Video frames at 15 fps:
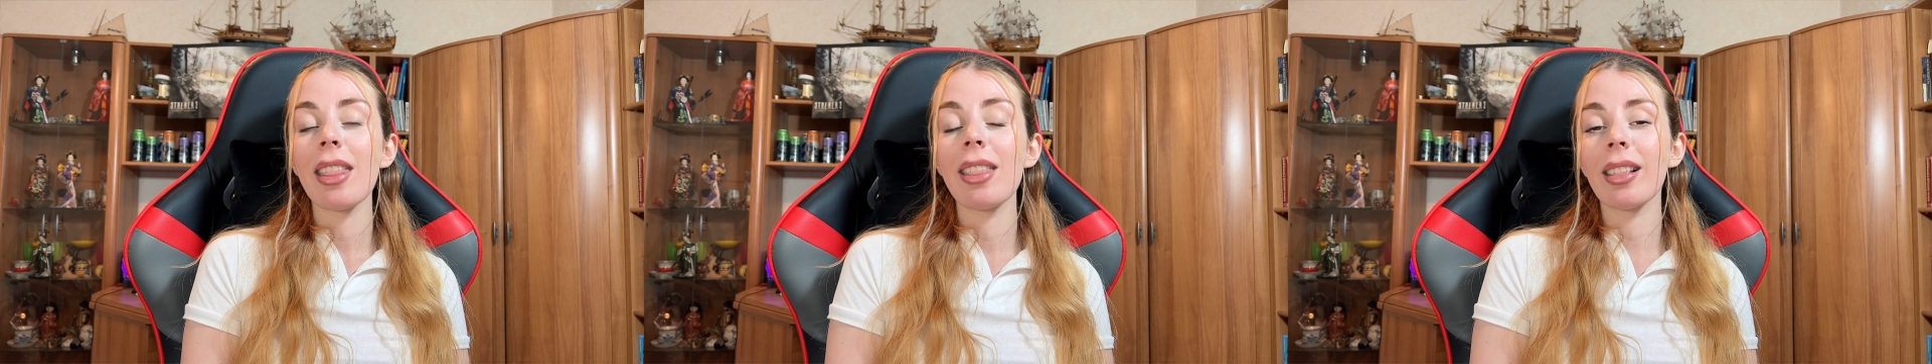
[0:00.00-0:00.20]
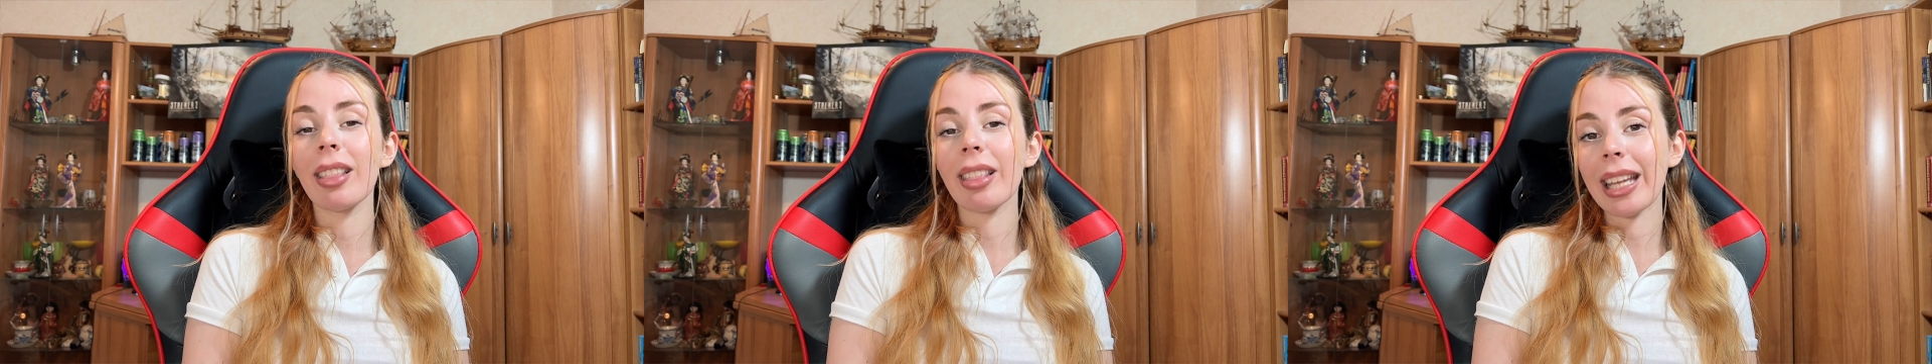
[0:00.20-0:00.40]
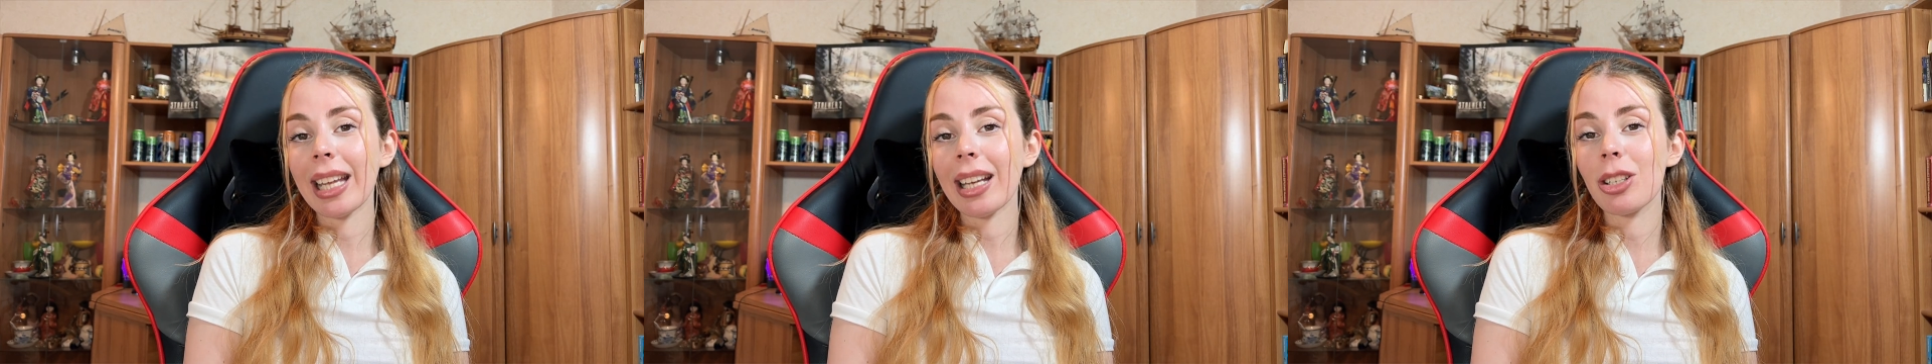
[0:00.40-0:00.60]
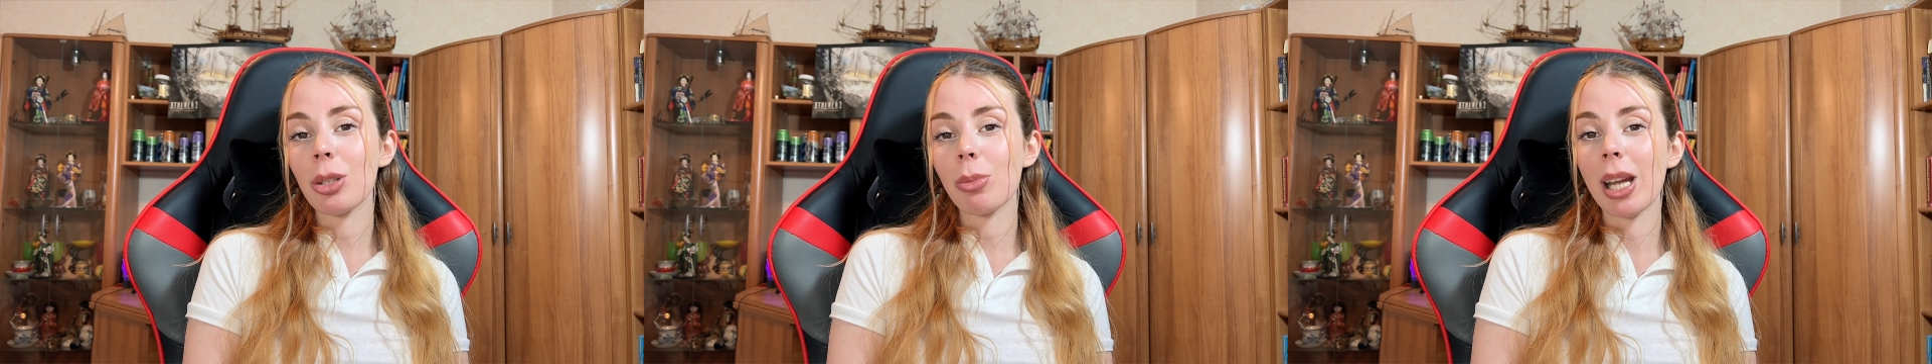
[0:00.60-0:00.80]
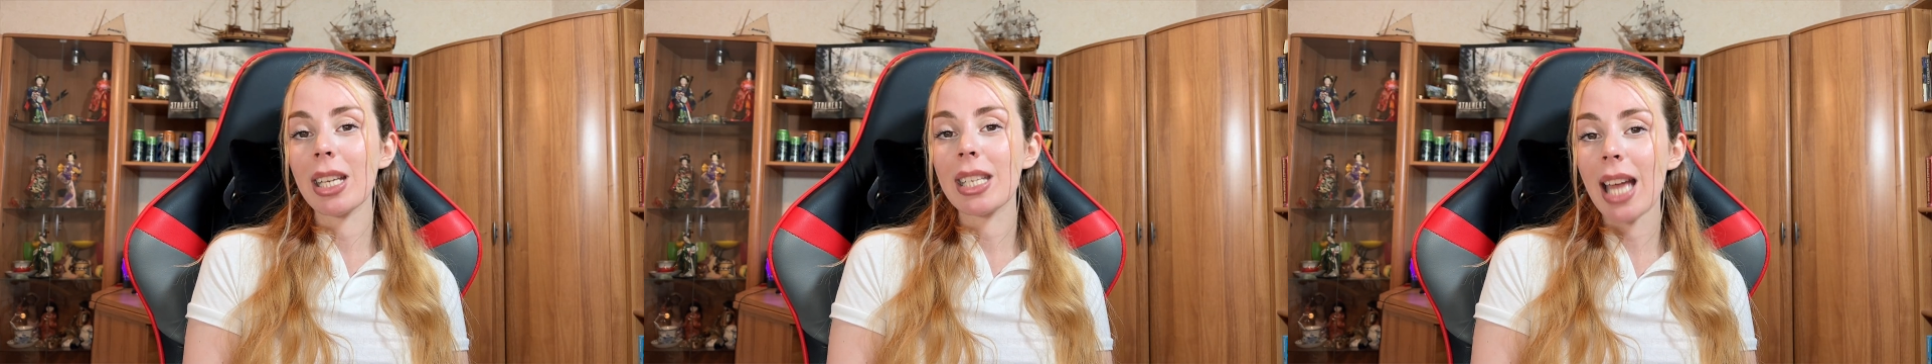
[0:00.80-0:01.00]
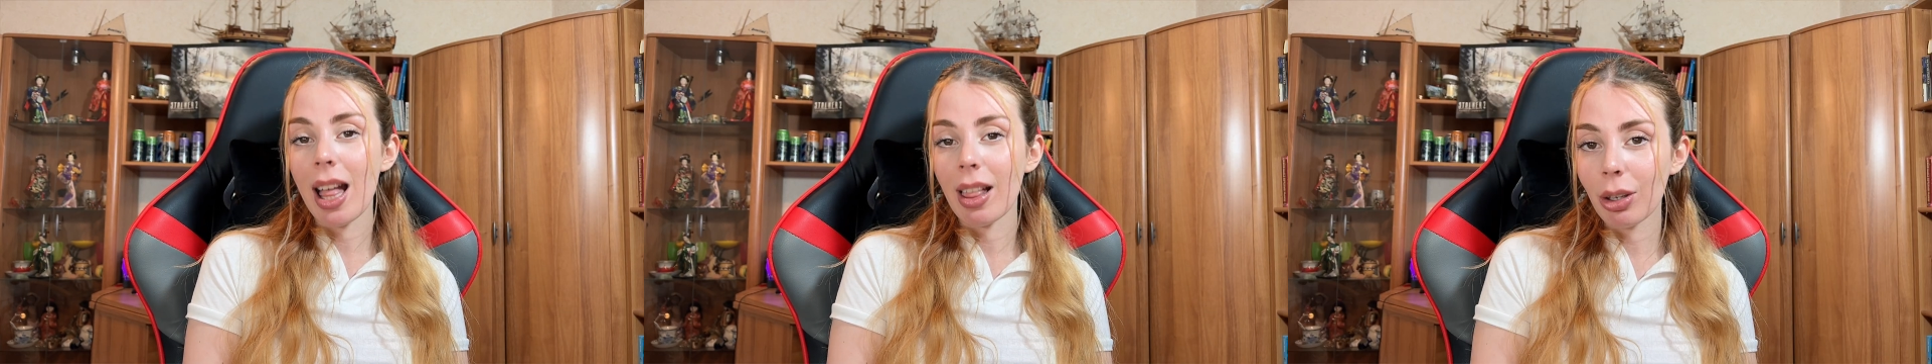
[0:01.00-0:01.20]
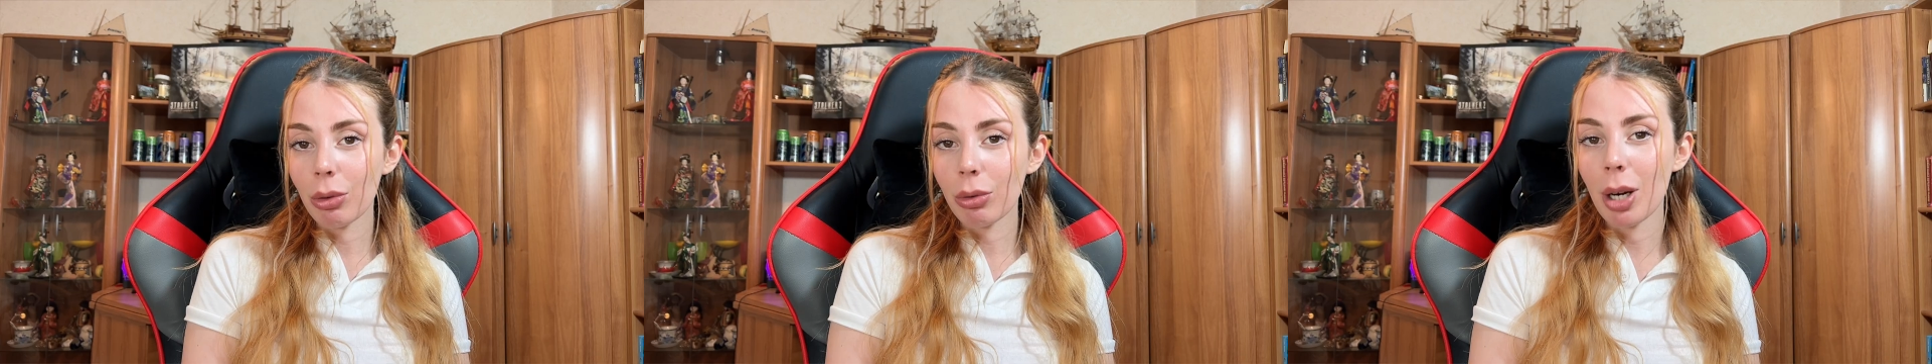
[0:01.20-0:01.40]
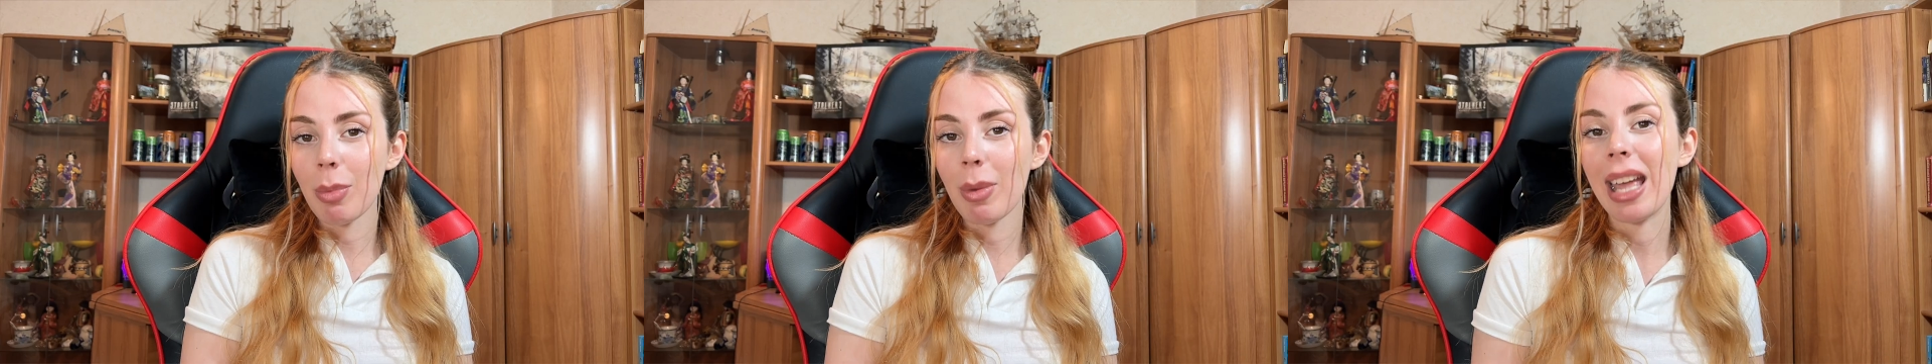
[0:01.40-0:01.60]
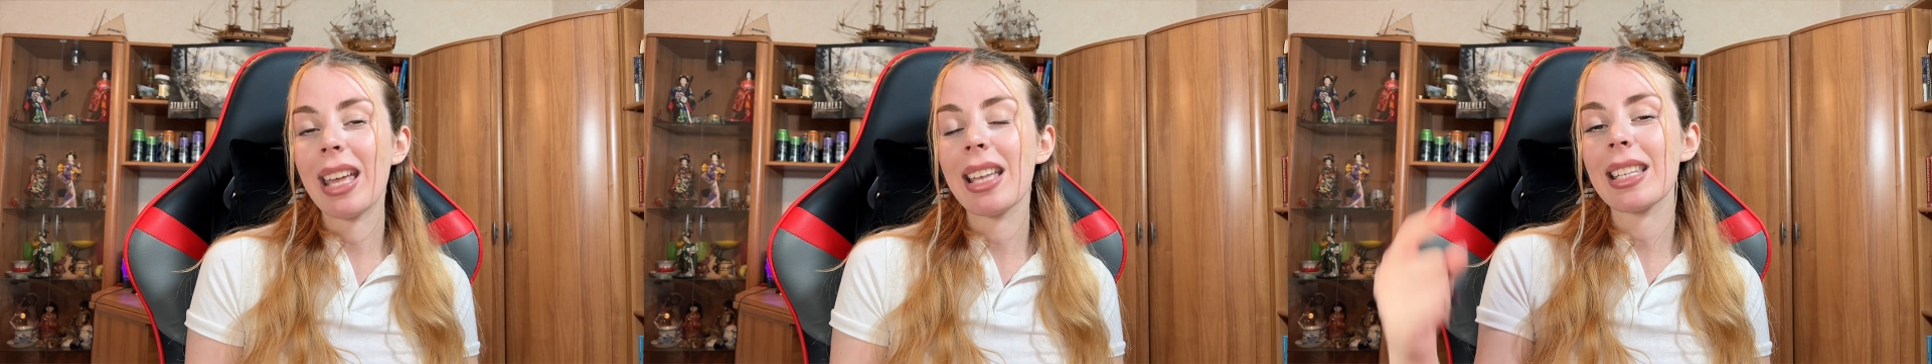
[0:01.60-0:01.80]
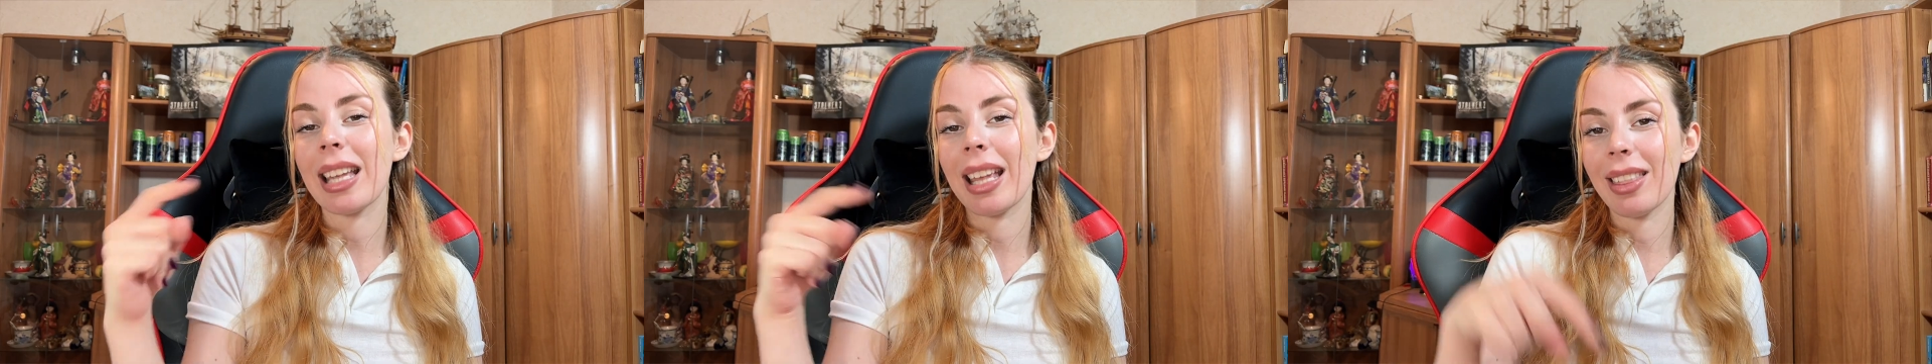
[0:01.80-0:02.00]
the link to my Telegram
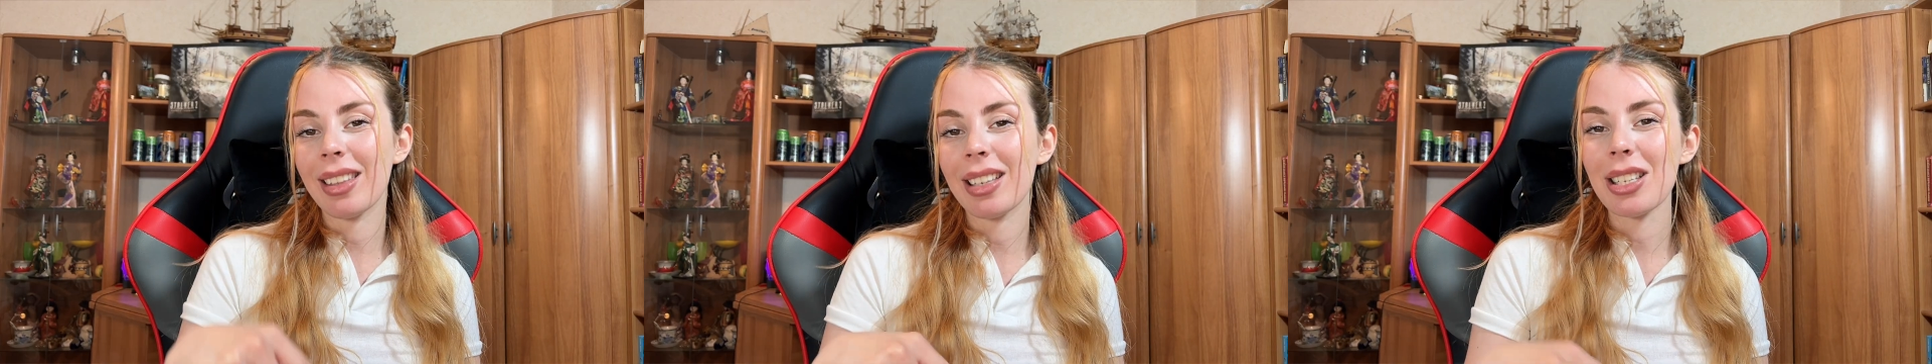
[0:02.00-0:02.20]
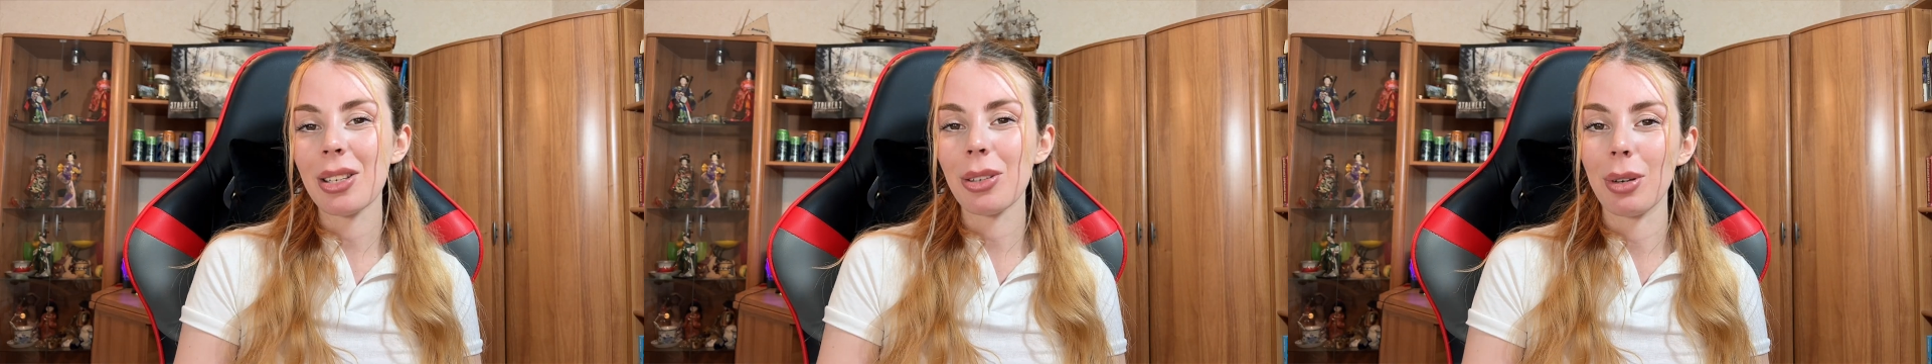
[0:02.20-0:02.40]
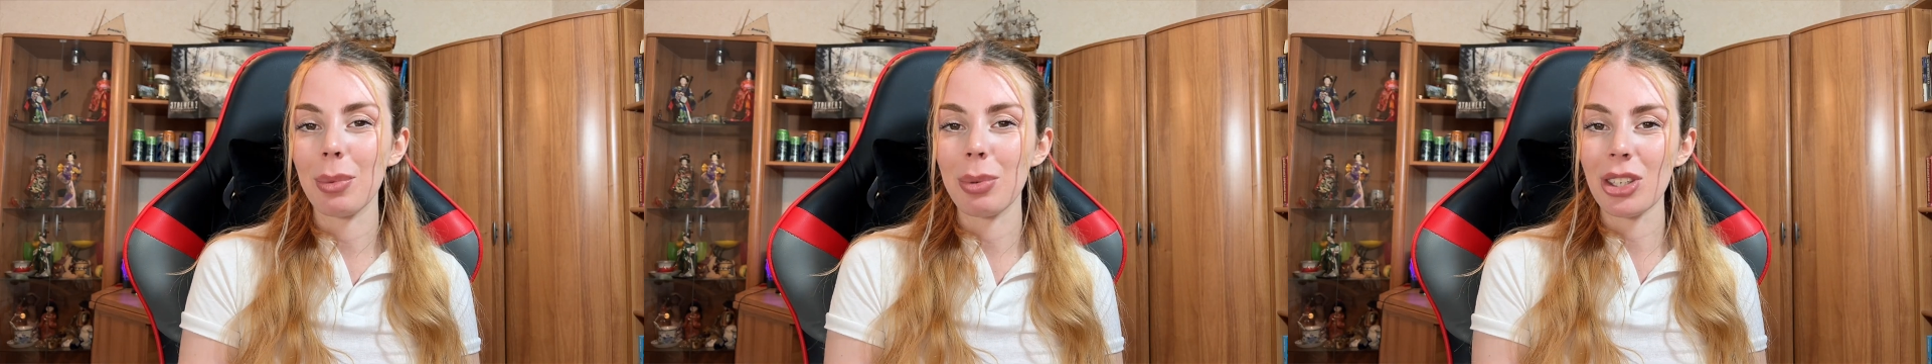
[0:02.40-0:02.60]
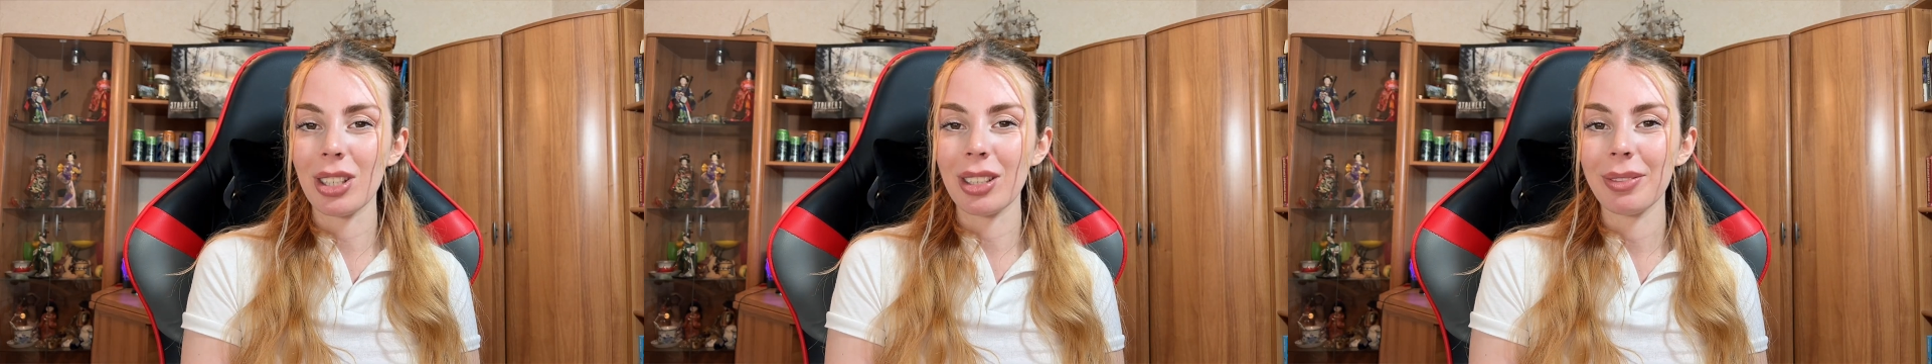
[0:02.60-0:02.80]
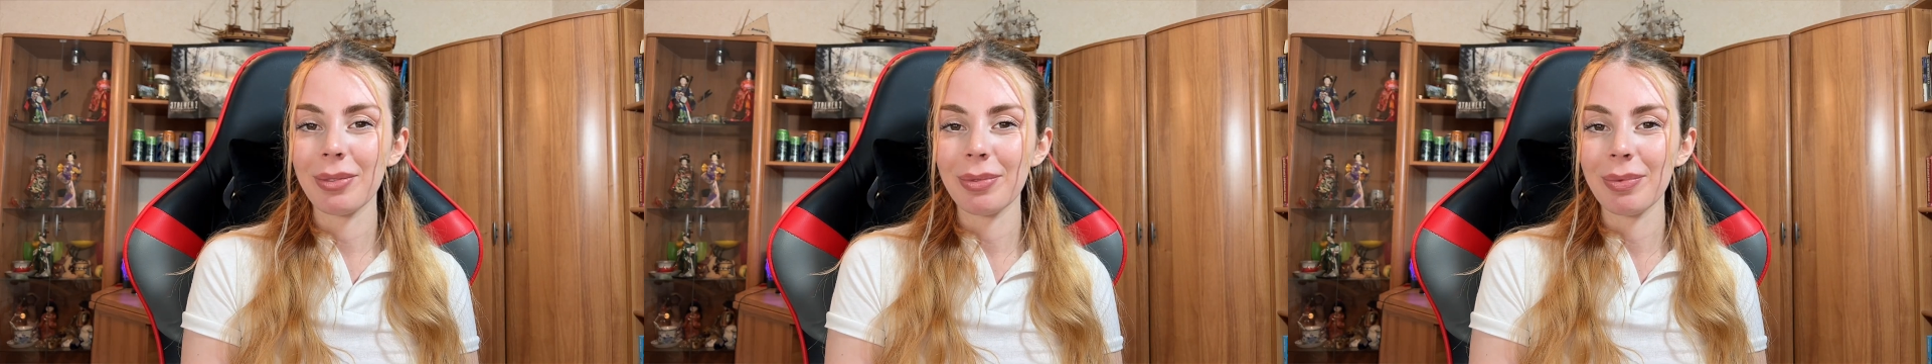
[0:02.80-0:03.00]
is in the description.